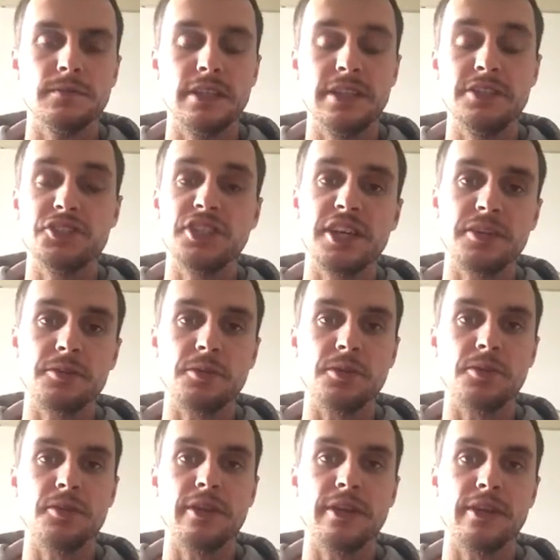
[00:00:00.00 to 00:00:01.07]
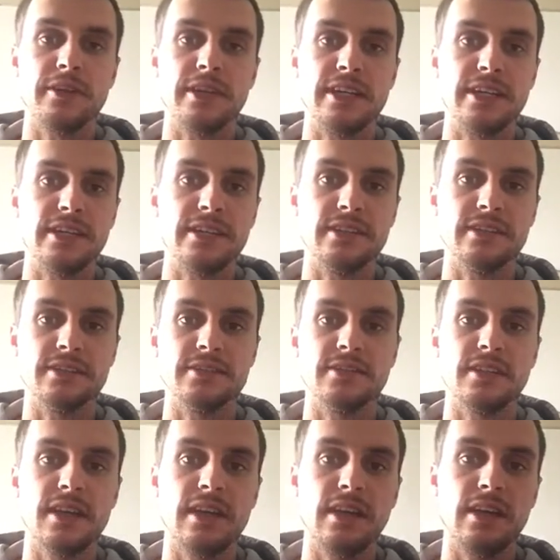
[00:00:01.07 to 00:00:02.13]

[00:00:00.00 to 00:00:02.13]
In general, there is